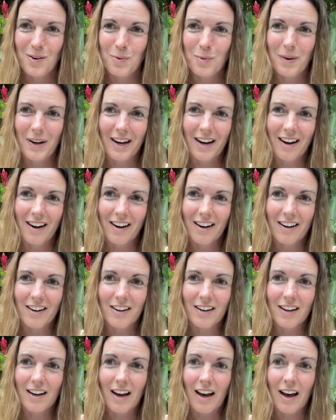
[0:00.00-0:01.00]

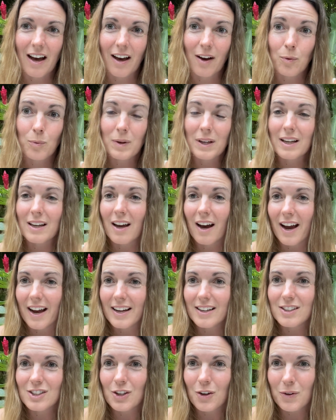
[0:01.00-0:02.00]
where we
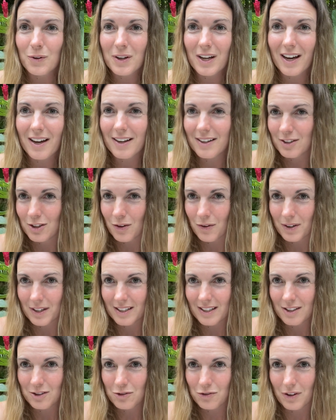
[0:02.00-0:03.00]
guide yoga and yoga
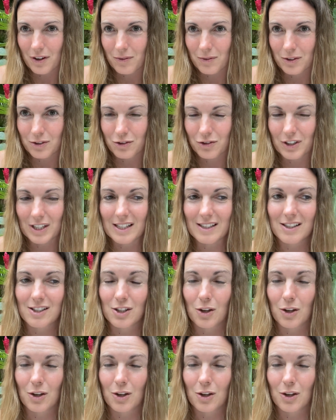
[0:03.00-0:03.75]
nidra retreats,